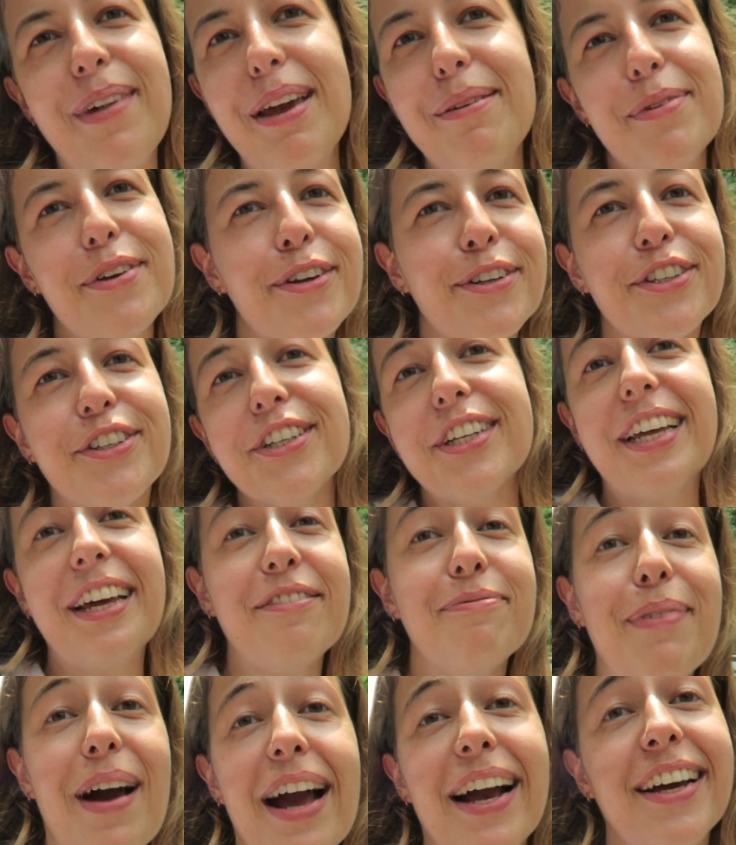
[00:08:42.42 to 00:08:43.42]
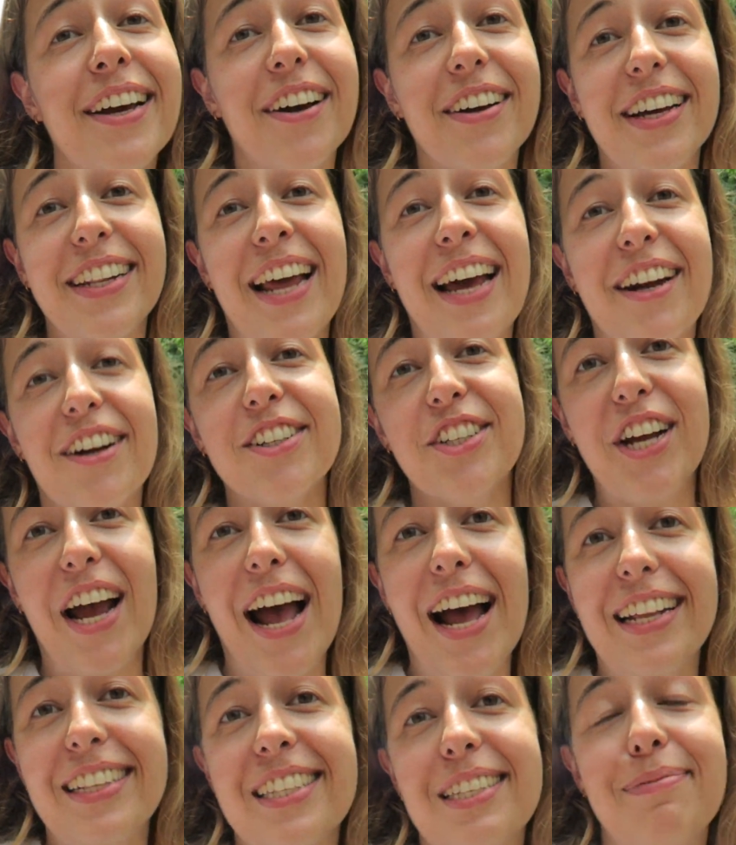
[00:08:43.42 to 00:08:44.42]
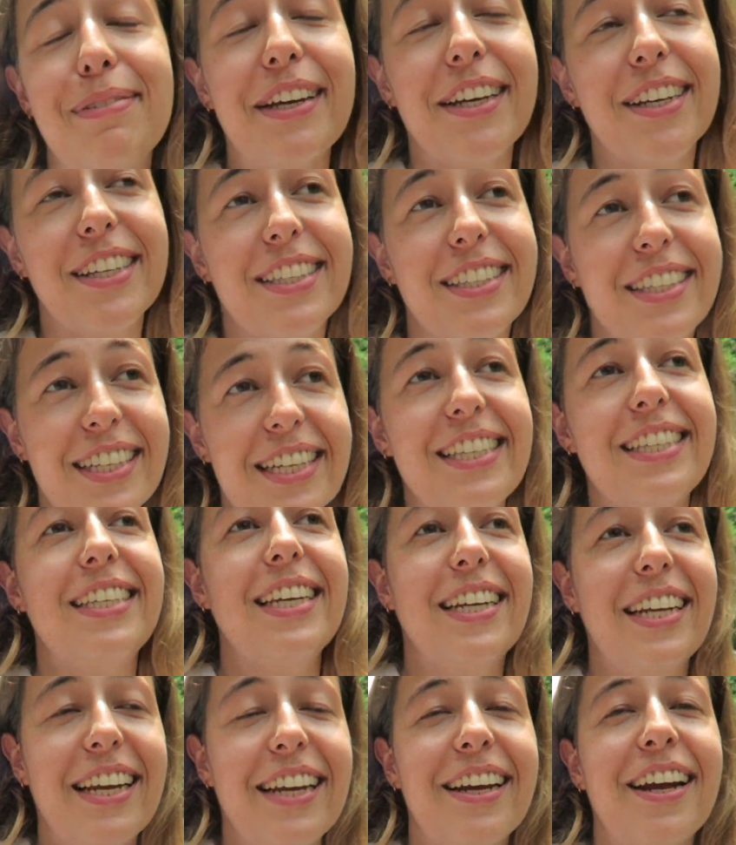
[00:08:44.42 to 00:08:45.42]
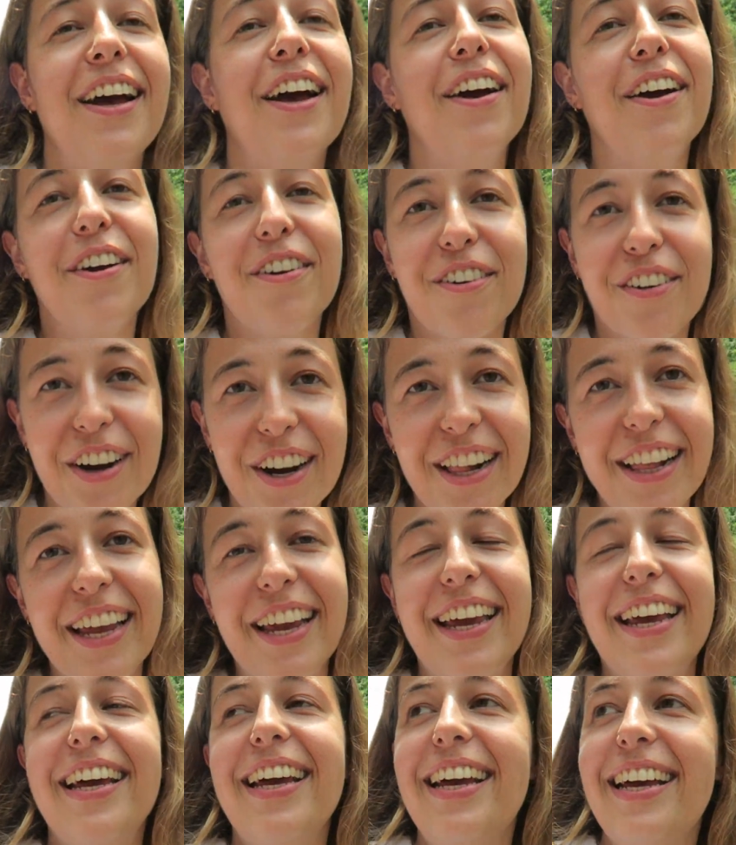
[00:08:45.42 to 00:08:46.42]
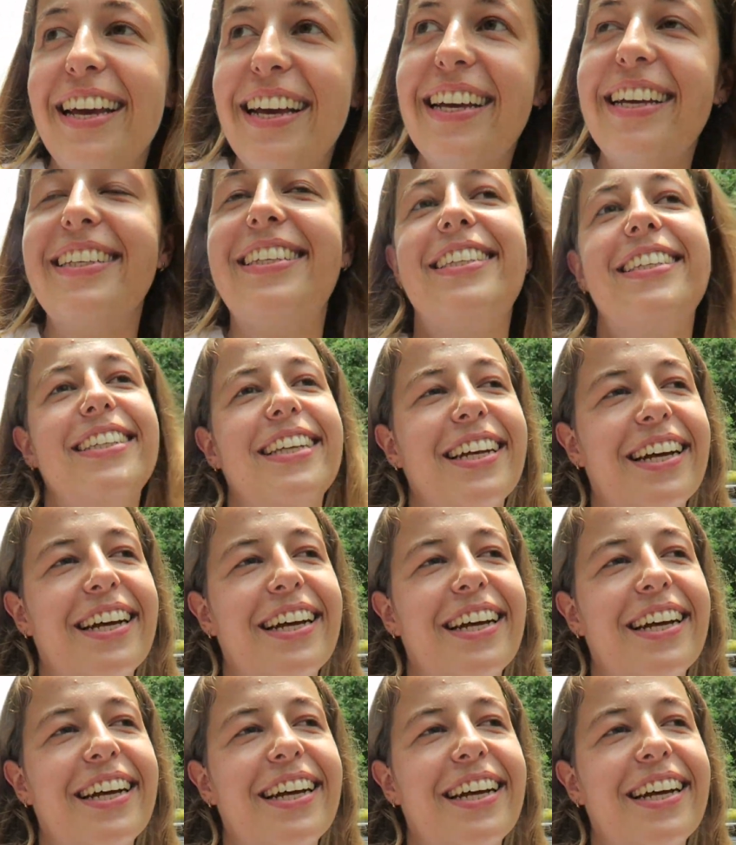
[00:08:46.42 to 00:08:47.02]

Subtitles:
Maybe you should give Bangkok another chance because this city really is